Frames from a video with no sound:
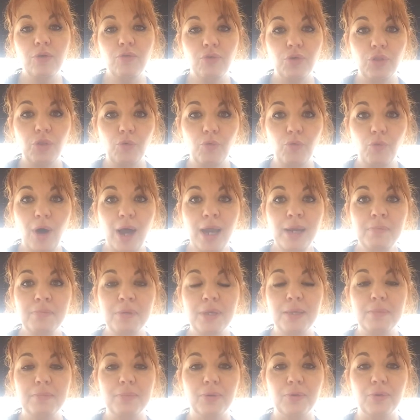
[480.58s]
the right
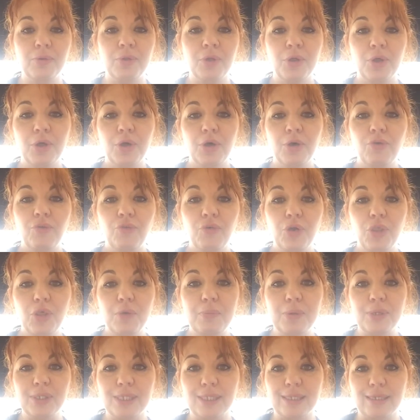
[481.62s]
people for your
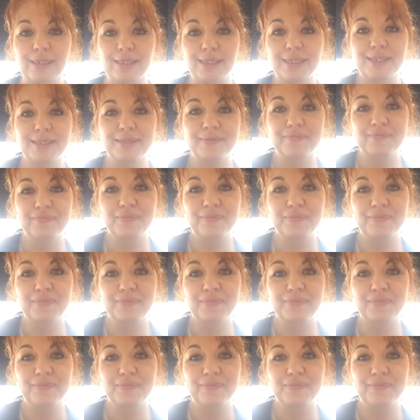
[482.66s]
business.